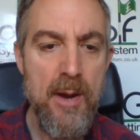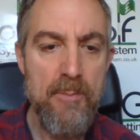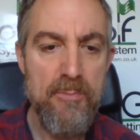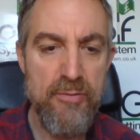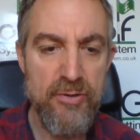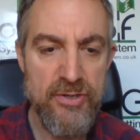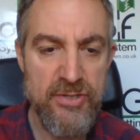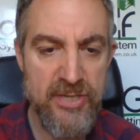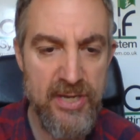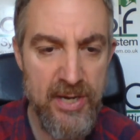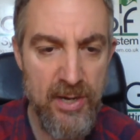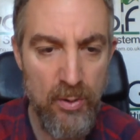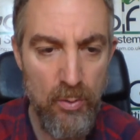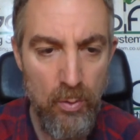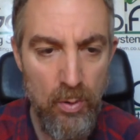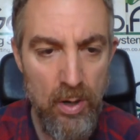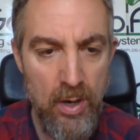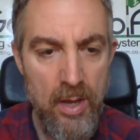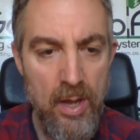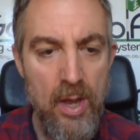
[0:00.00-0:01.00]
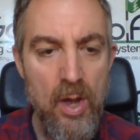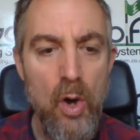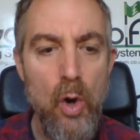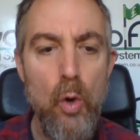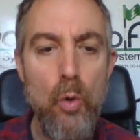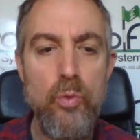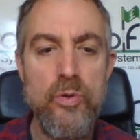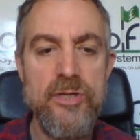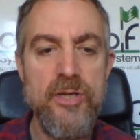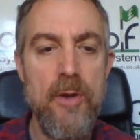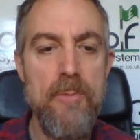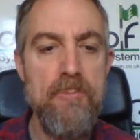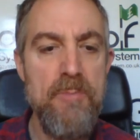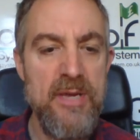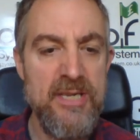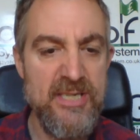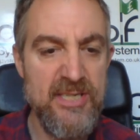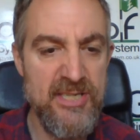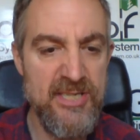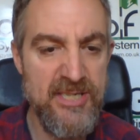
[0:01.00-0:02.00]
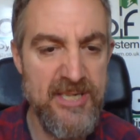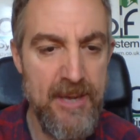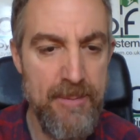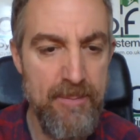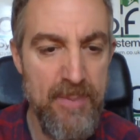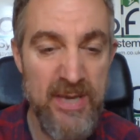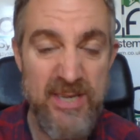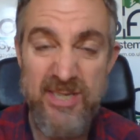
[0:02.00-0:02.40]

Brazil, also Mississippi.